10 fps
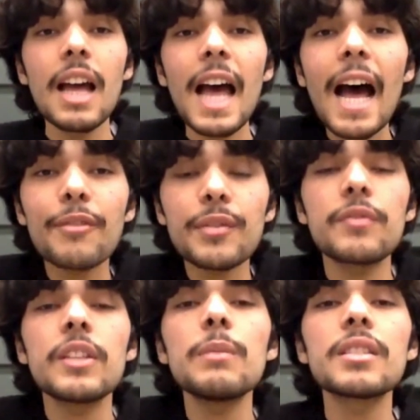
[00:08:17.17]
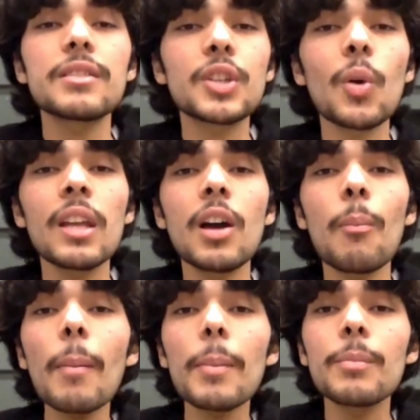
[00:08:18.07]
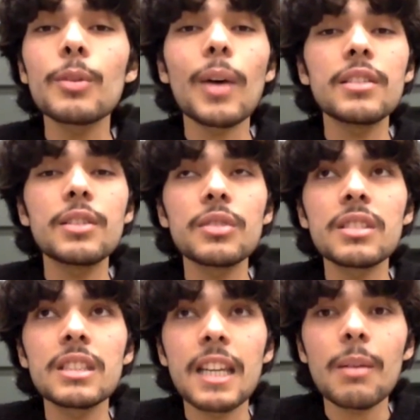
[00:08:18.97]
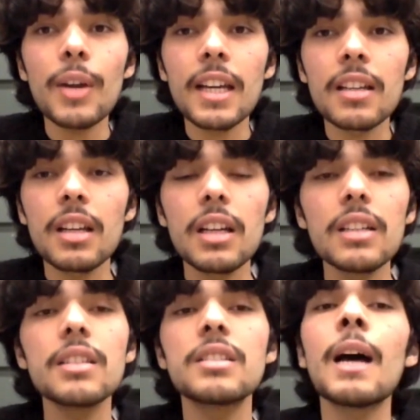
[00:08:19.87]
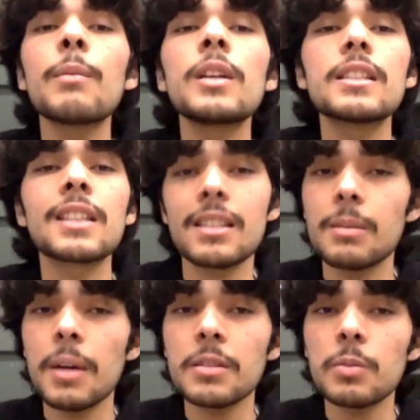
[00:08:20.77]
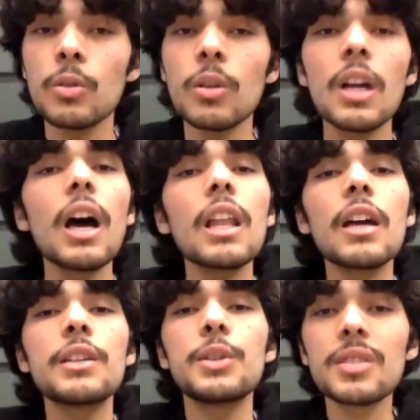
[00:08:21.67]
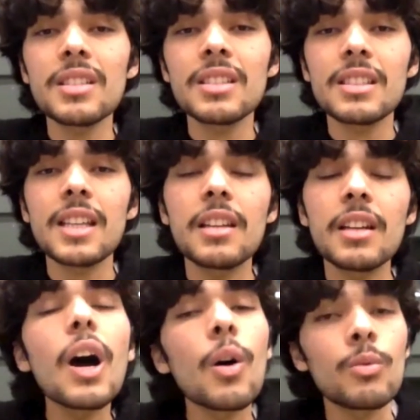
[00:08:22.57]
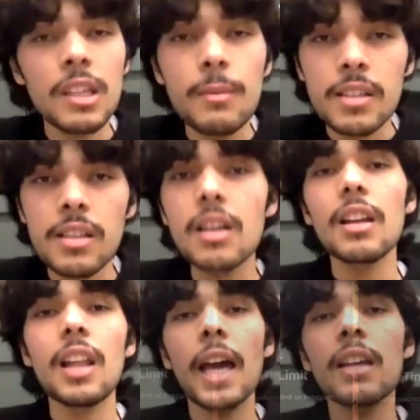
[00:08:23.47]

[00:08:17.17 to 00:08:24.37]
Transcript: After 15 minutes of scrolling, a pop-up reminds users to take a break. This timer is customizable, allowing users to set their own limits, like